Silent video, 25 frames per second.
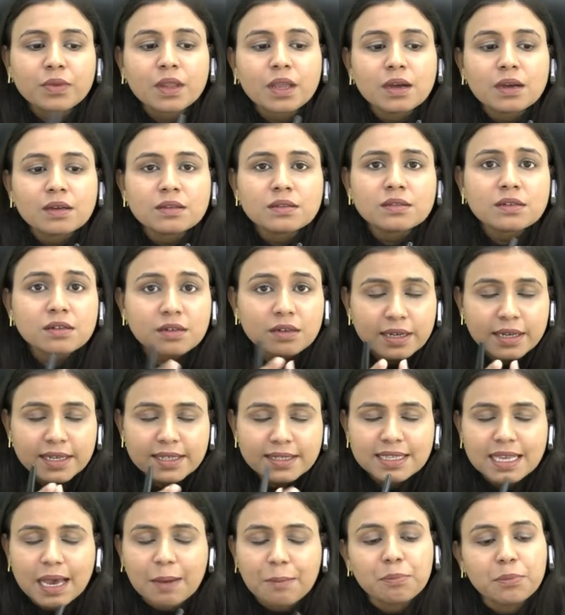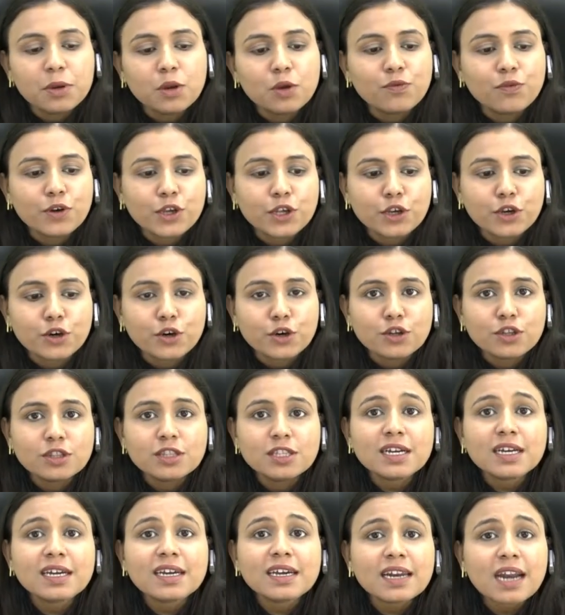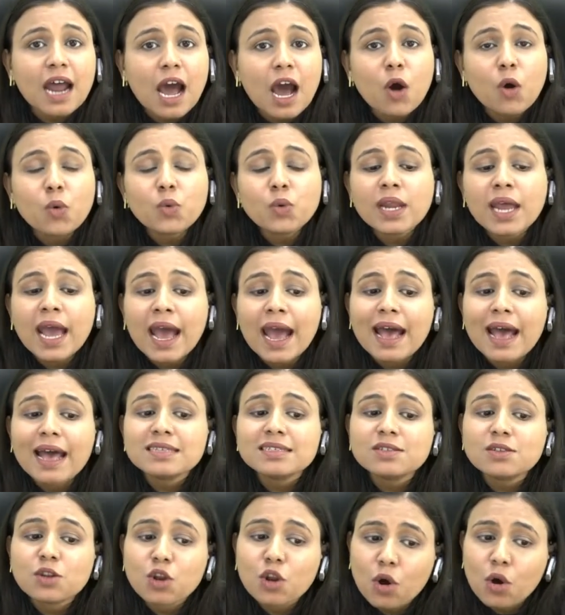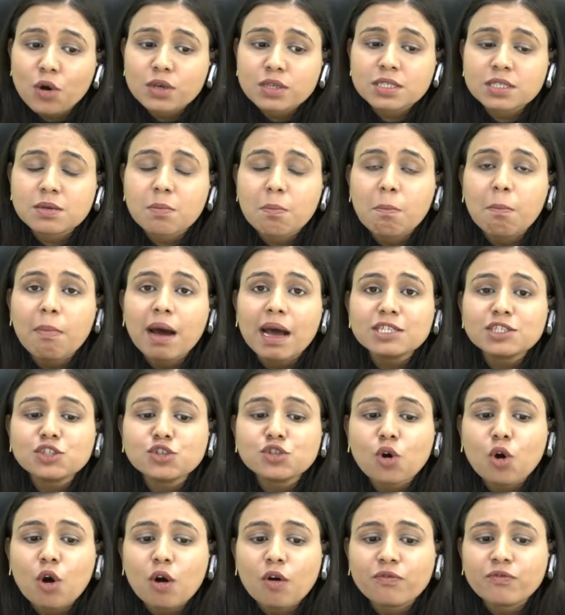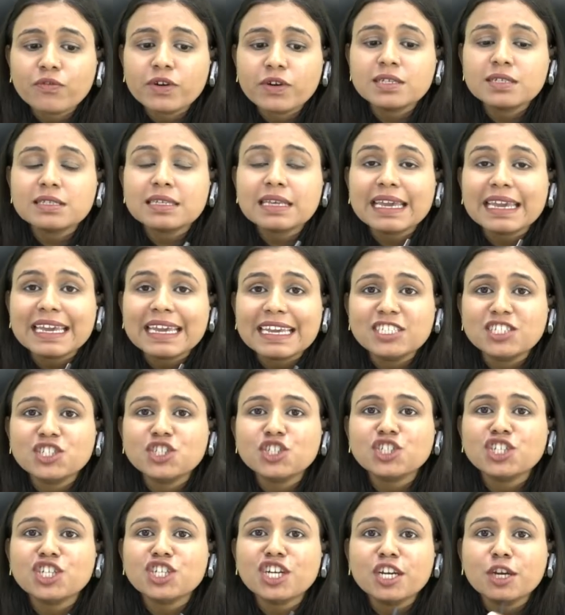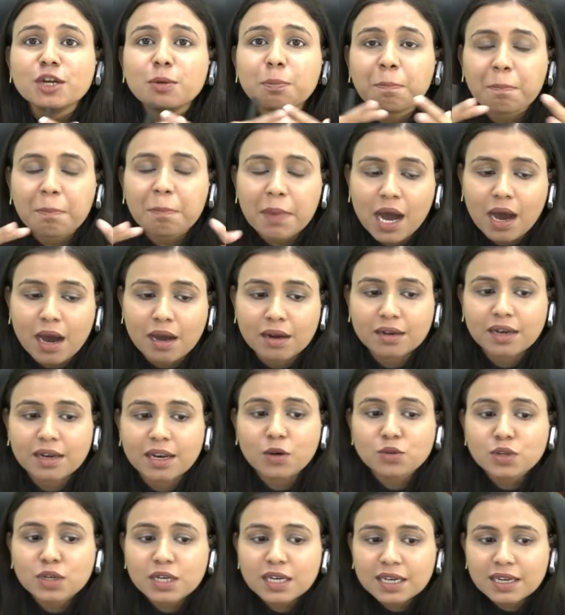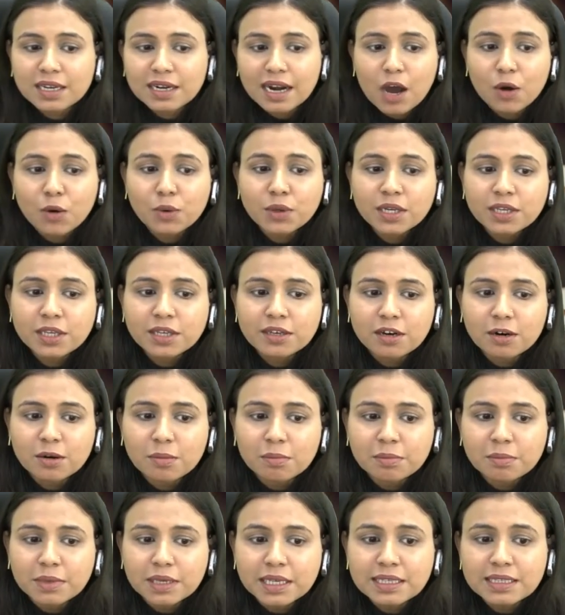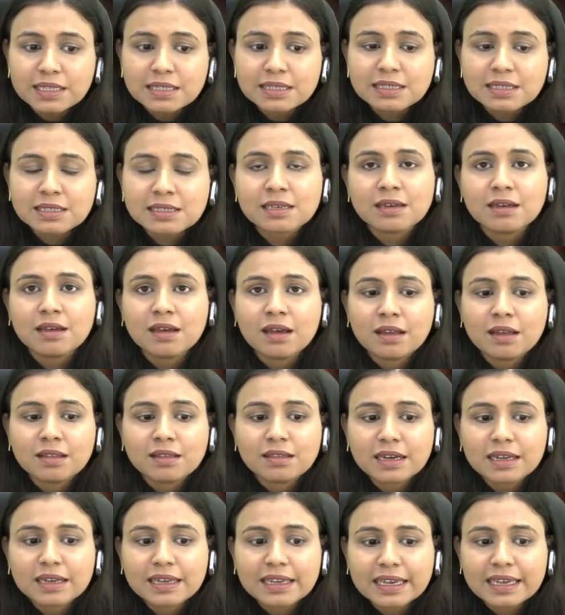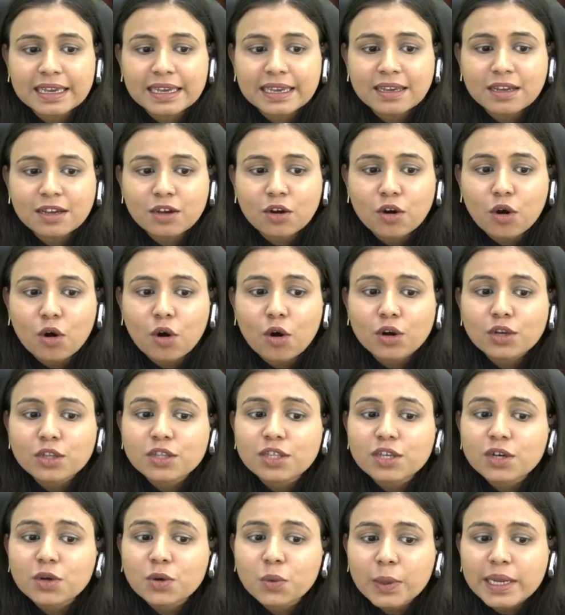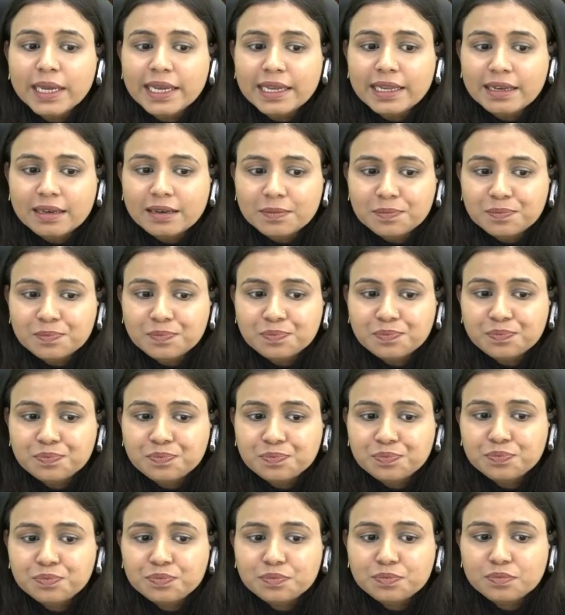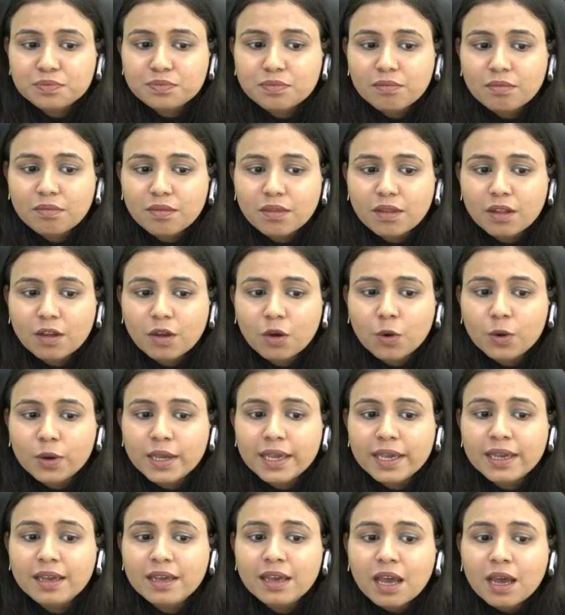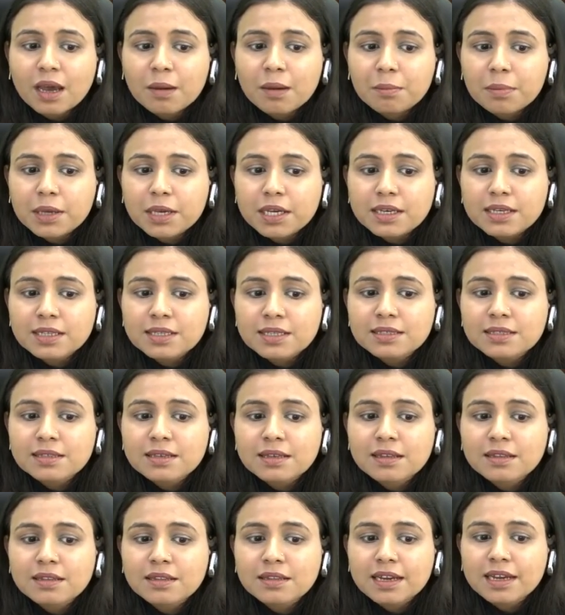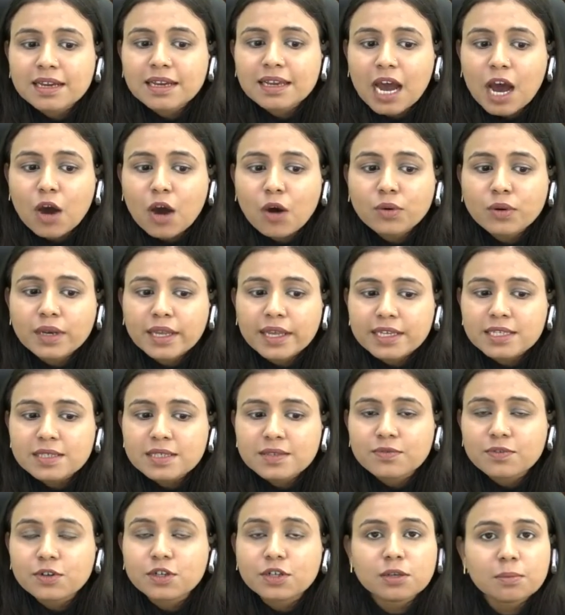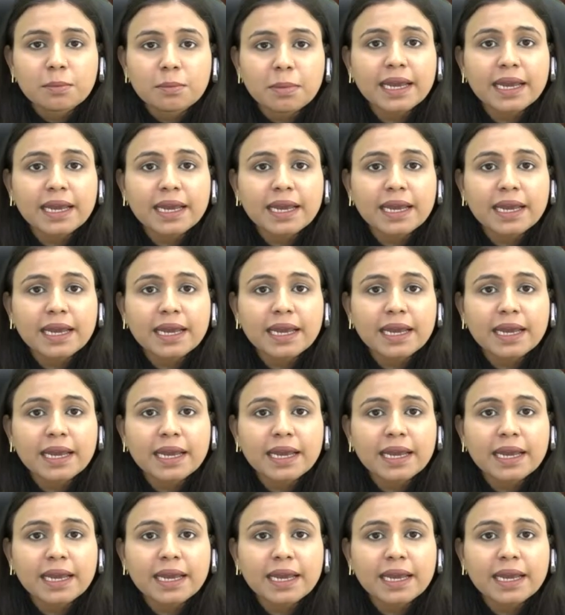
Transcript: Third example over here, the crown has lost much of its ancient power. Now, the crown here means the king or the queen. Okay, because the crown is worn by